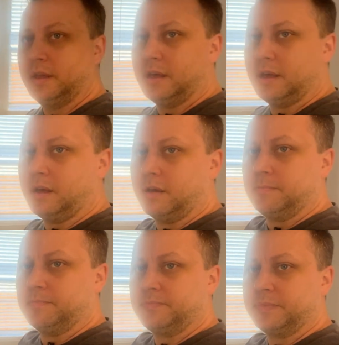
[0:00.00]

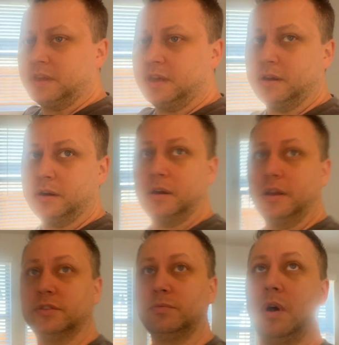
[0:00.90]
um, here
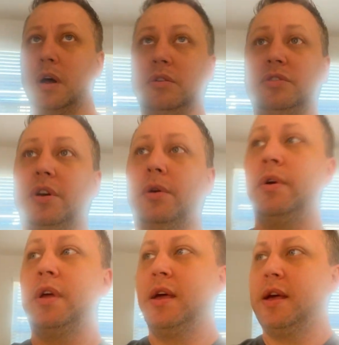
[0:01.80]
as well.
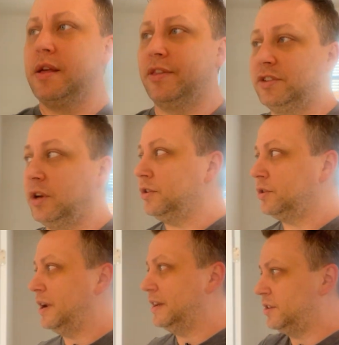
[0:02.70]
So this
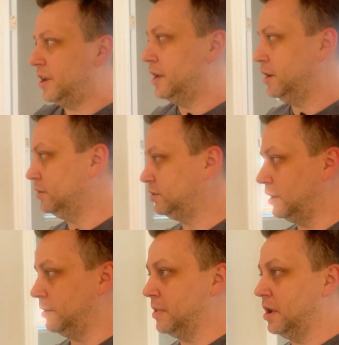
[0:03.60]
also has, you know,
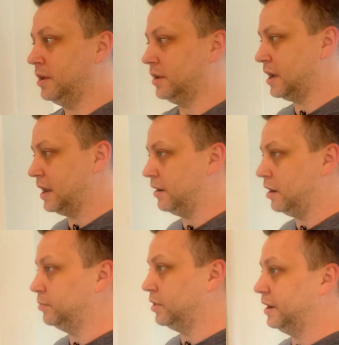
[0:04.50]
some kind of
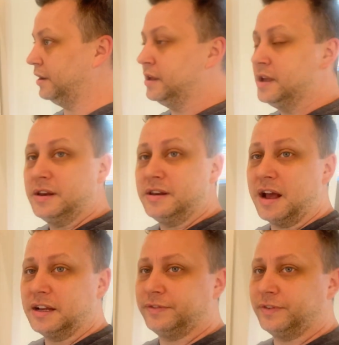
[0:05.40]
upgraded nice